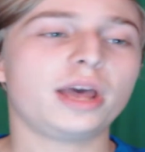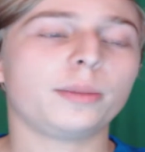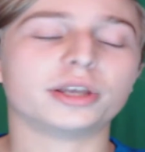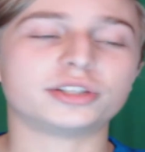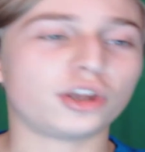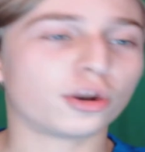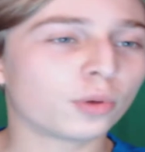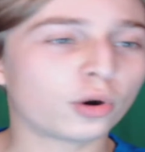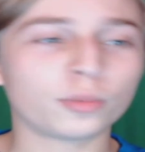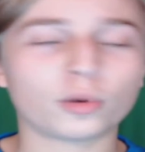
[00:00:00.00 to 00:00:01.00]
Because you hear
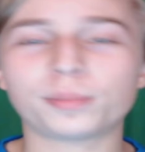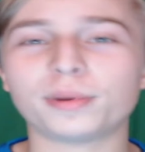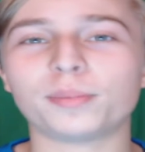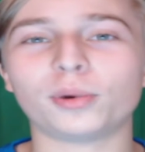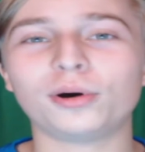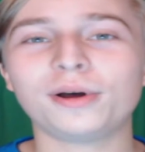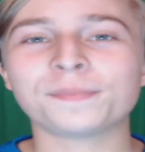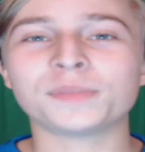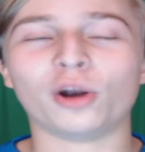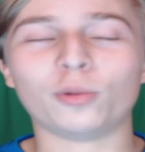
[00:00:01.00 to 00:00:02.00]
more and more people,
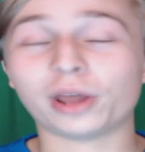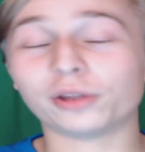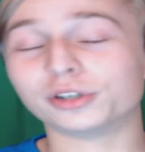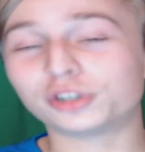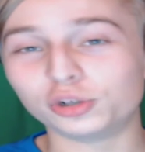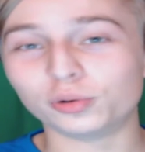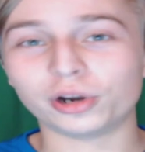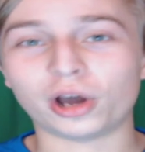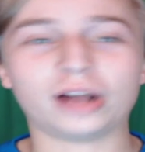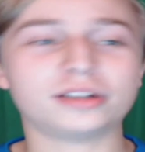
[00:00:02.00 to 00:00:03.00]
you know, whether it's true or
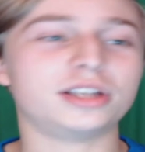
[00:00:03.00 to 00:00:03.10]
not,